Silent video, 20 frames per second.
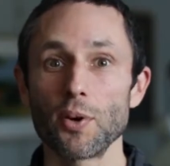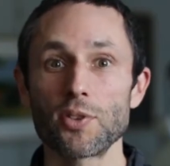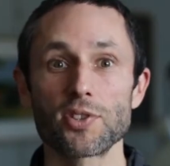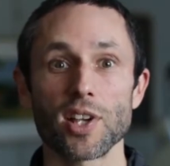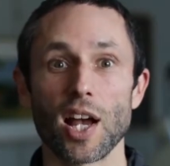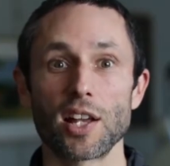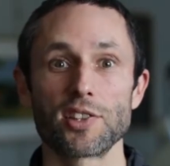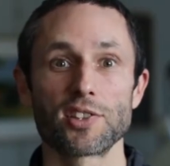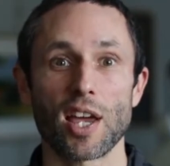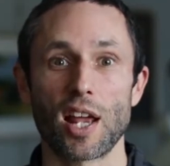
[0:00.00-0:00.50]
Both
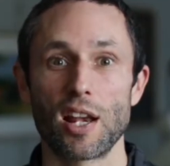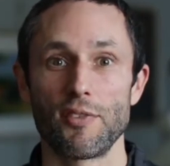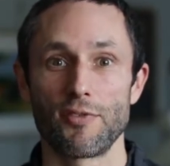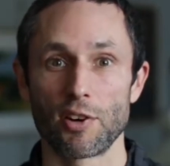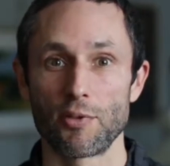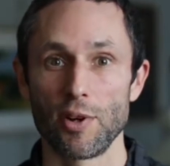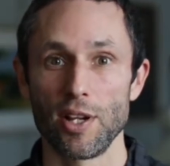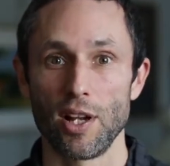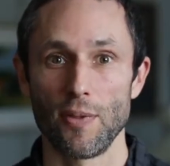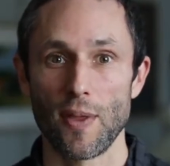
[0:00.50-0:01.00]
sides kind
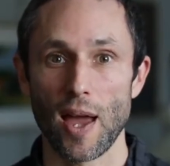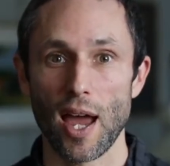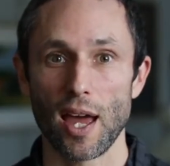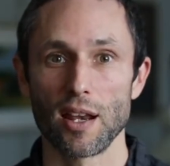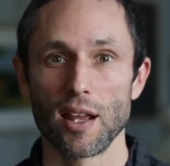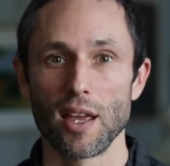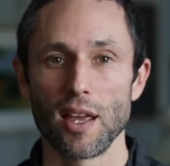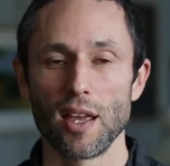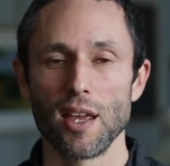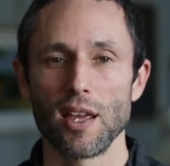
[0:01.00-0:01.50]
of agree on
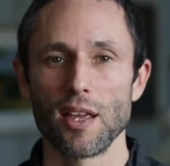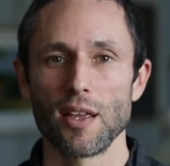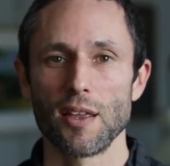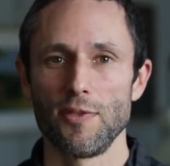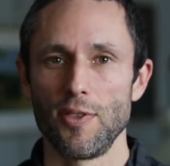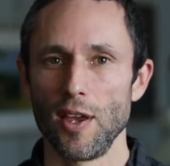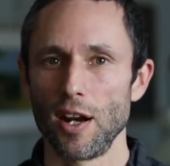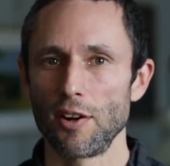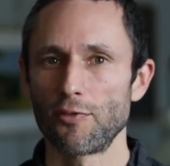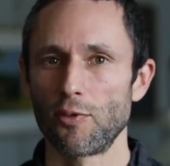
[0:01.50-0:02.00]
that.
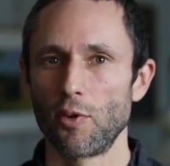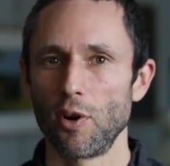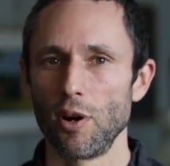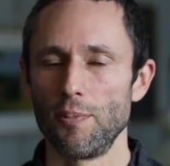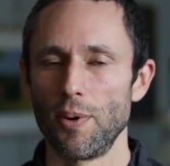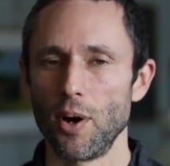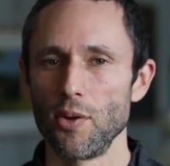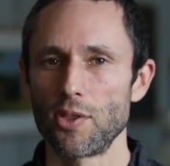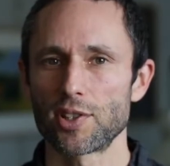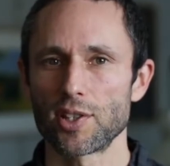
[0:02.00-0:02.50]

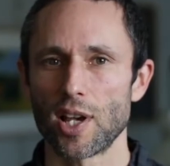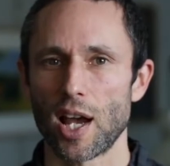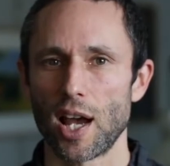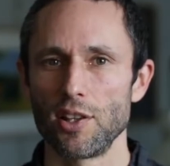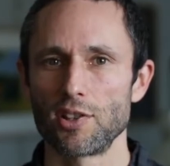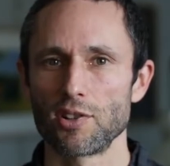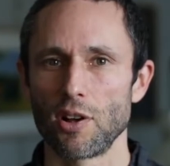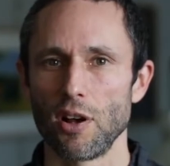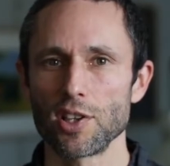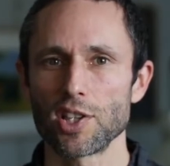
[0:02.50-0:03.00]
Therefore, both
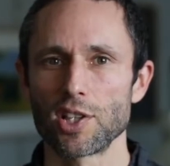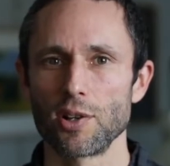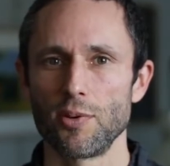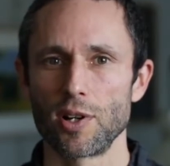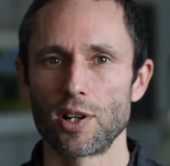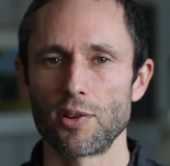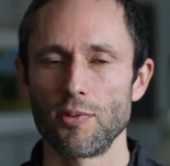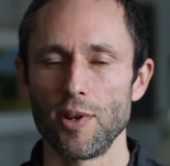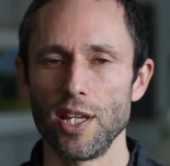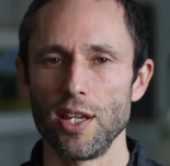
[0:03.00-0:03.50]
sides
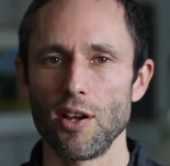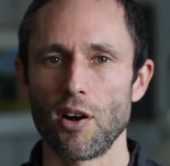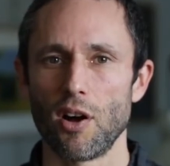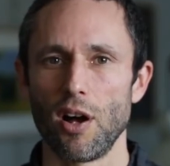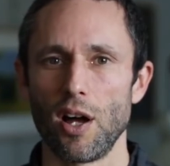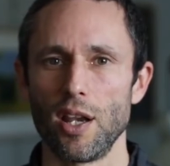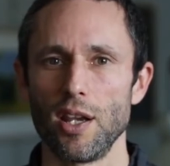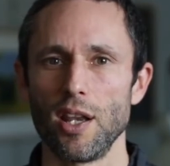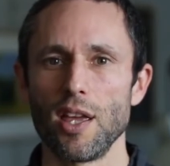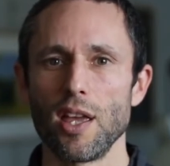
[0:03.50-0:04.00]
also agree
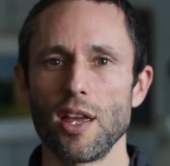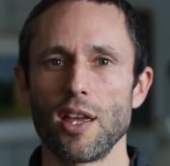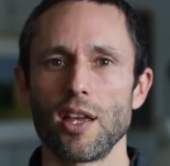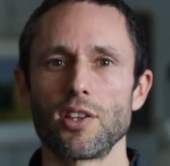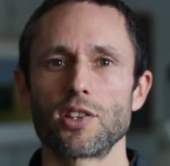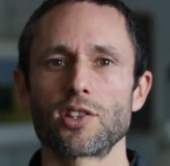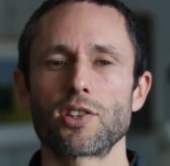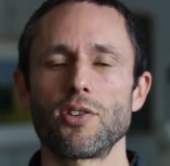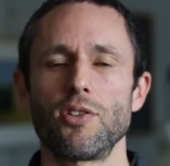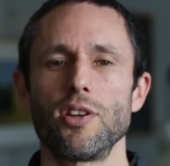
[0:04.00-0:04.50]

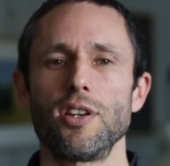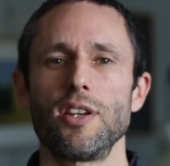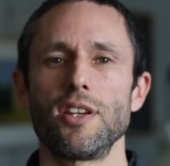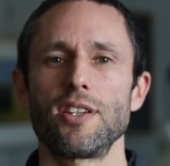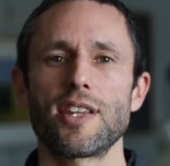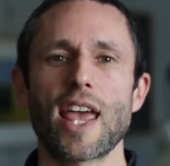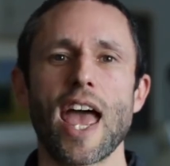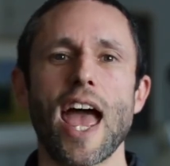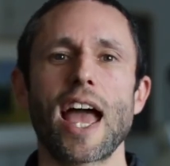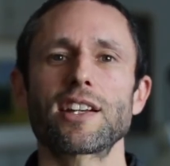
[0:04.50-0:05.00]
on
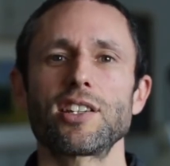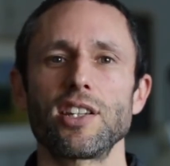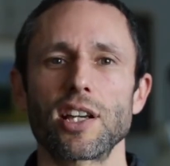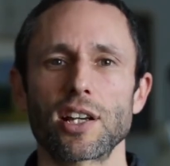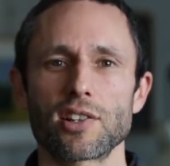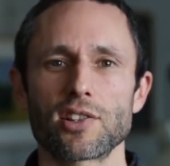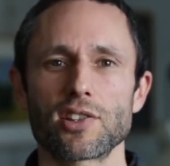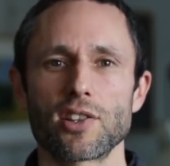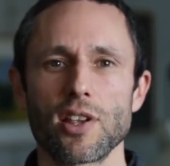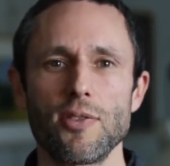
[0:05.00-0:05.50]
certain
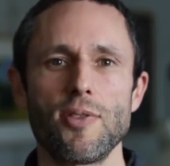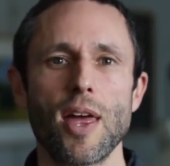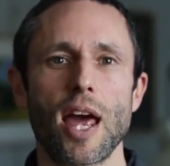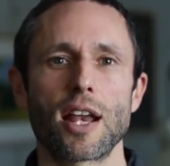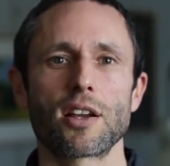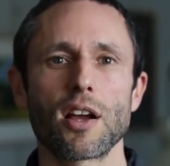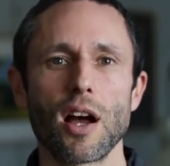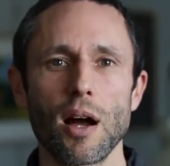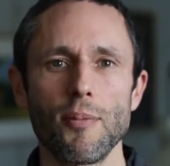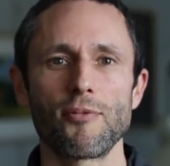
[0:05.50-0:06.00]
tactics
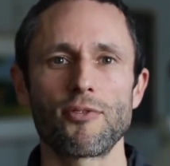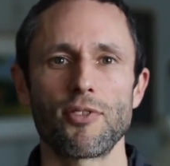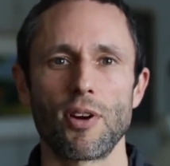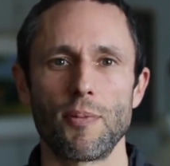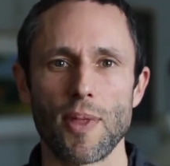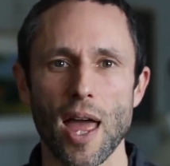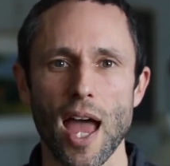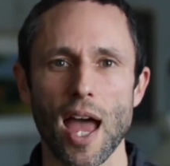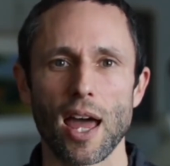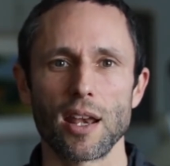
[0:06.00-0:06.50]
that come
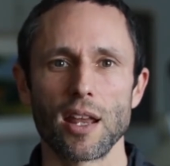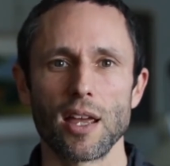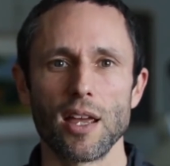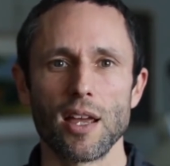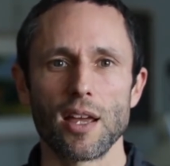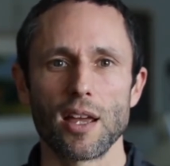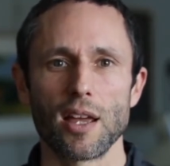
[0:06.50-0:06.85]
from that.